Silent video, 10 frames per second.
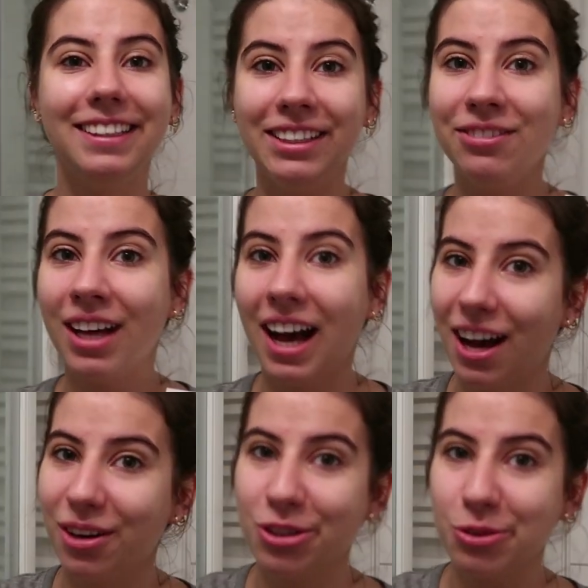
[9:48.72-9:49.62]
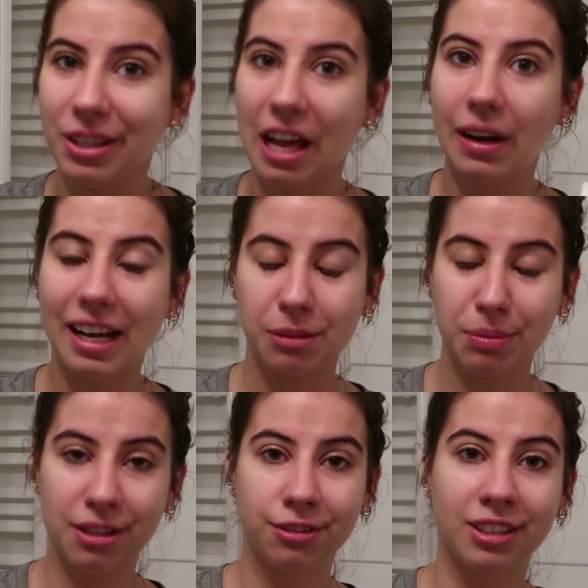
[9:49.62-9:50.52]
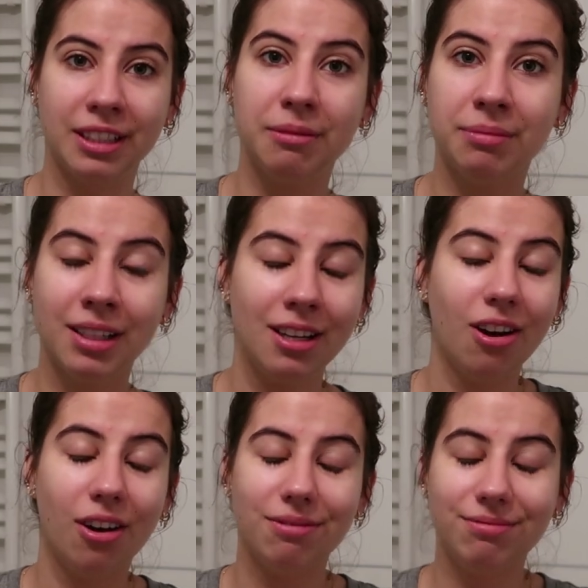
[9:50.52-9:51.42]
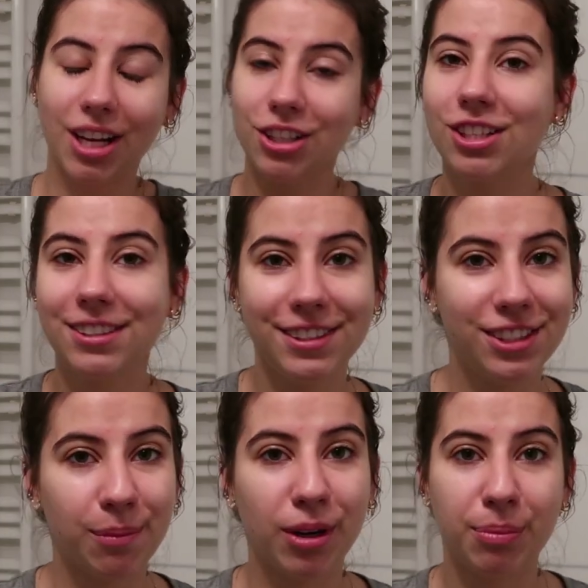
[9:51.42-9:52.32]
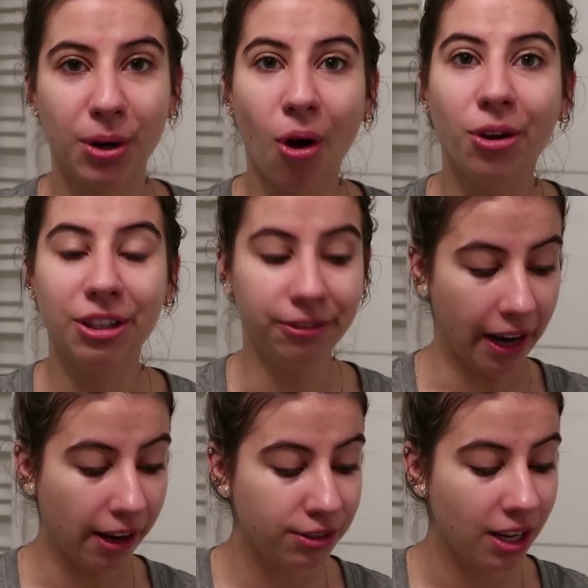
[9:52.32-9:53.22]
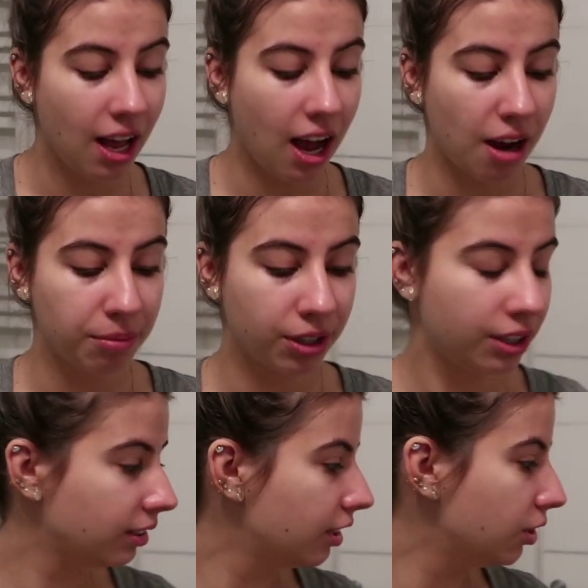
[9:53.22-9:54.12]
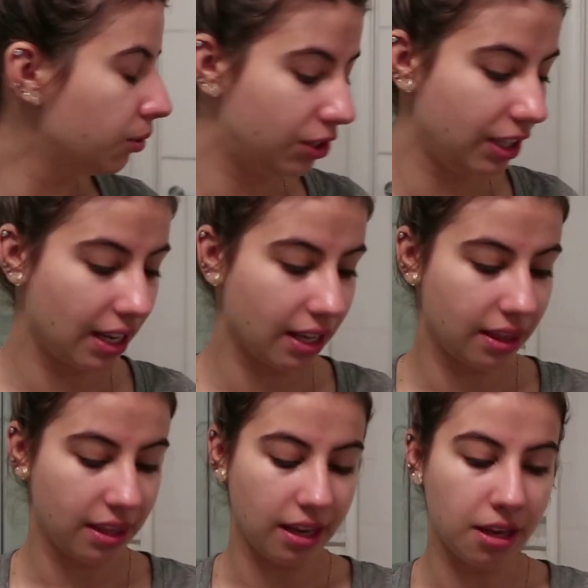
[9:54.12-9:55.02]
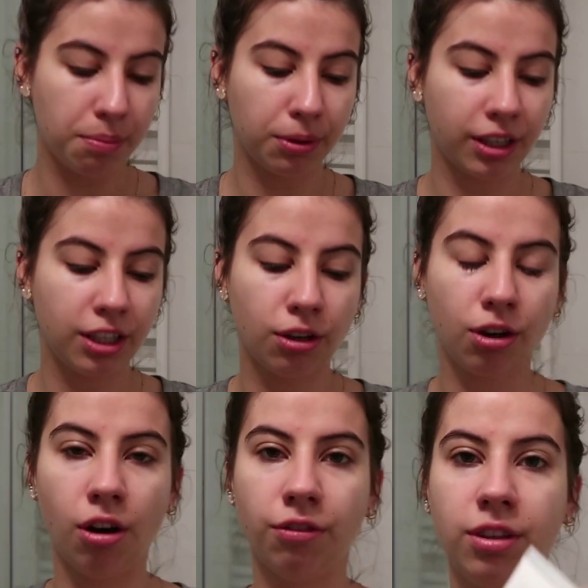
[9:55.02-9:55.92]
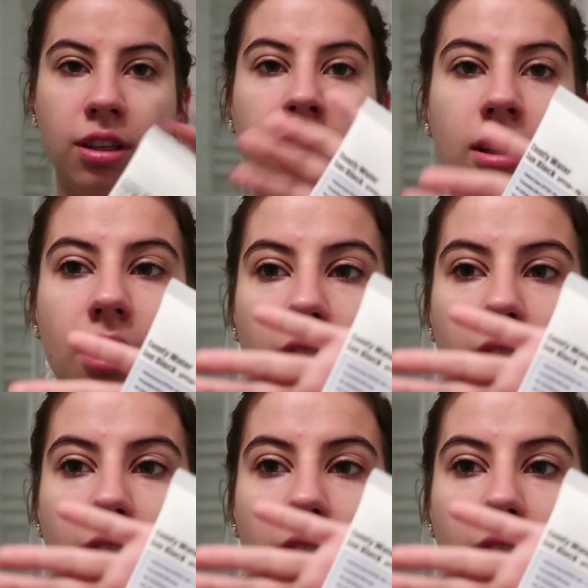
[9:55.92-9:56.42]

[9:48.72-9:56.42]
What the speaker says: leave the house without SPF cream, not just in summer, but all year round. I'm currently using the PURITO Comfy